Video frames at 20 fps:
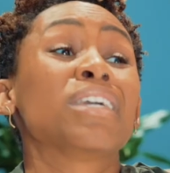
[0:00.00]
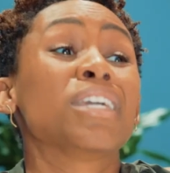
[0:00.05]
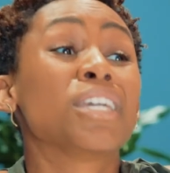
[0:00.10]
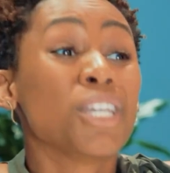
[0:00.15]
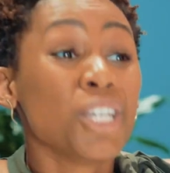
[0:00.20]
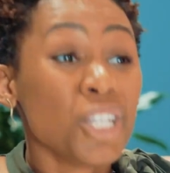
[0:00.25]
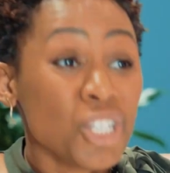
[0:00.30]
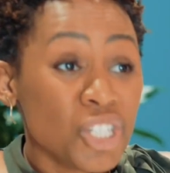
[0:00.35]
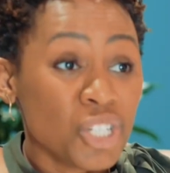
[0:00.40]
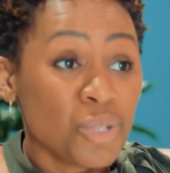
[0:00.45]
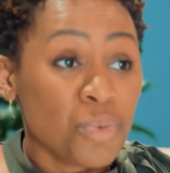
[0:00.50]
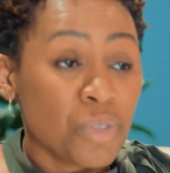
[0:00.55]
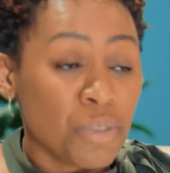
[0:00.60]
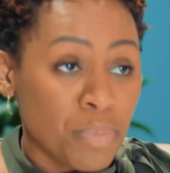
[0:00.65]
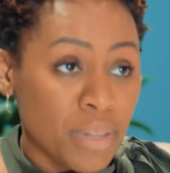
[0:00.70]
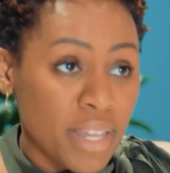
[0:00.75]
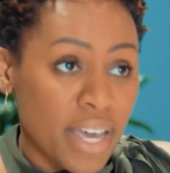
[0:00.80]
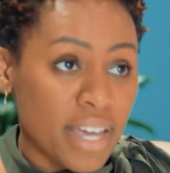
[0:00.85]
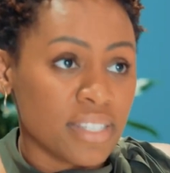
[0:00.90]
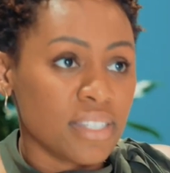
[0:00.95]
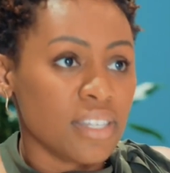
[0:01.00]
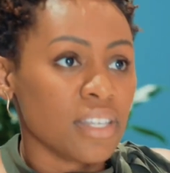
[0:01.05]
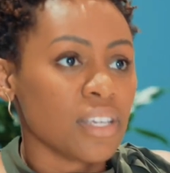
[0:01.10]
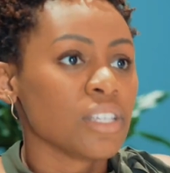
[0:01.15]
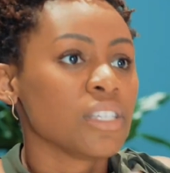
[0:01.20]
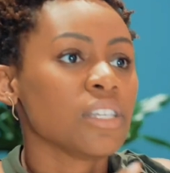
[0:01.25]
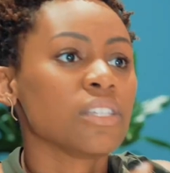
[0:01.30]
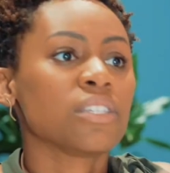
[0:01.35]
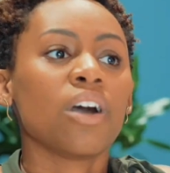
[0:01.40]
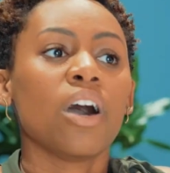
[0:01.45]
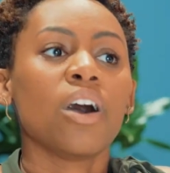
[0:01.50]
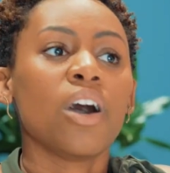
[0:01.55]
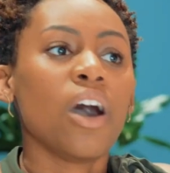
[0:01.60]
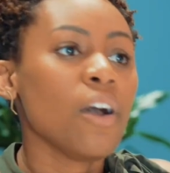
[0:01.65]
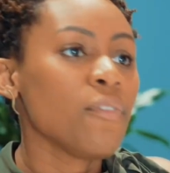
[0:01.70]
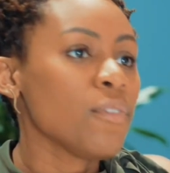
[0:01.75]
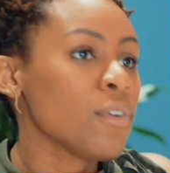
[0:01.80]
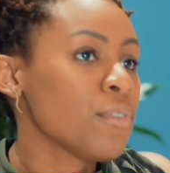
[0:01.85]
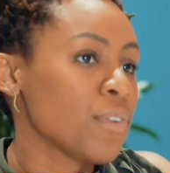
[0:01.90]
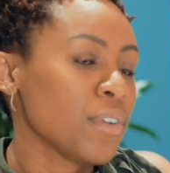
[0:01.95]
The issue with plastic is it's
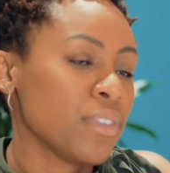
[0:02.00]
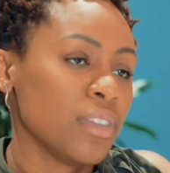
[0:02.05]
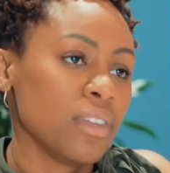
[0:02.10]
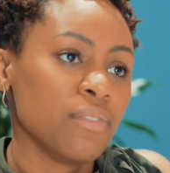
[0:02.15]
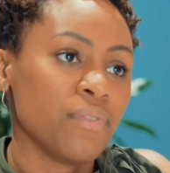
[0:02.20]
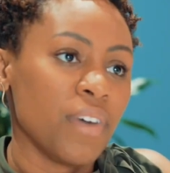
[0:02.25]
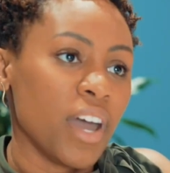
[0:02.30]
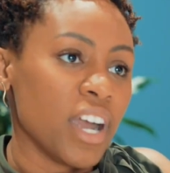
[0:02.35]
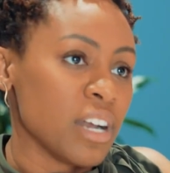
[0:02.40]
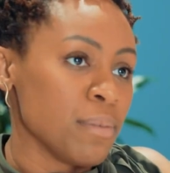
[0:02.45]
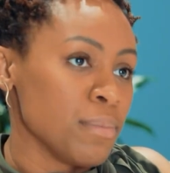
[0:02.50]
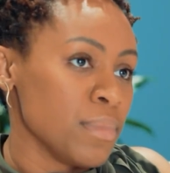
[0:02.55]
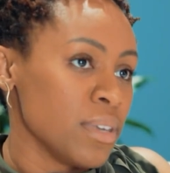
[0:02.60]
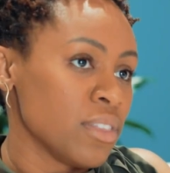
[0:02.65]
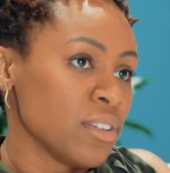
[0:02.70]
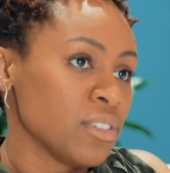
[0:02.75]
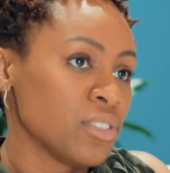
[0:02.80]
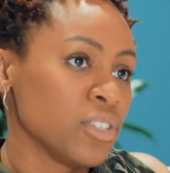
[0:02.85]
awful for the environment.